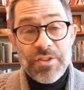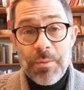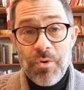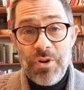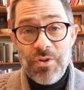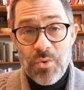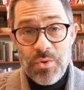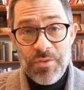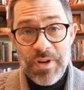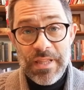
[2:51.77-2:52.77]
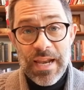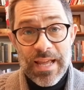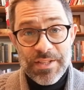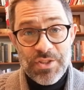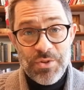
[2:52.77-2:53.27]
So I'm going to only read the
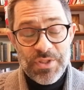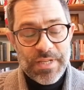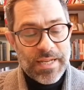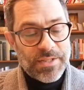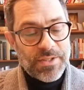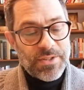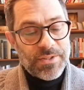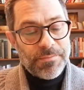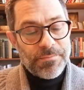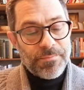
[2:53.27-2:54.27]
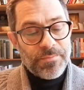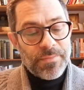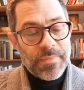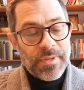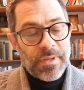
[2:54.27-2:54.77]
last two stanzas.
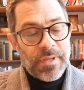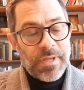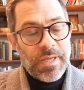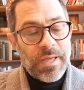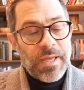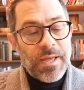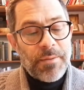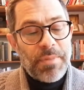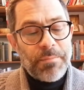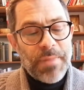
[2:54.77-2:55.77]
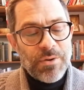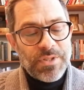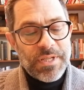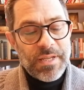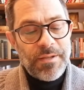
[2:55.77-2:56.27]
"But
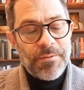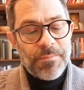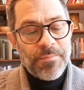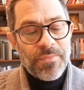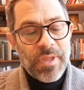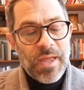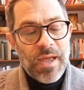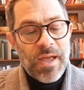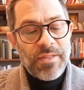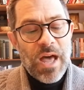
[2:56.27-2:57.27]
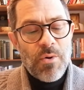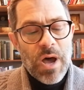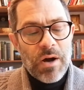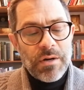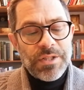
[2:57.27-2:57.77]
Mousie, thou
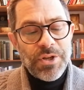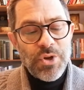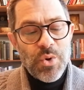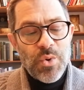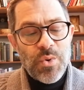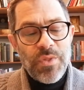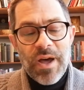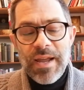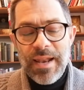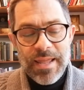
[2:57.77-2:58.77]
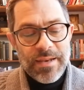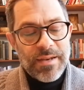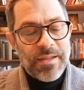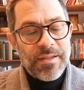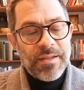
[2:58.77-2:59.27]
art no thy
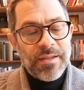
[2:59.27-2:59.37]
lane.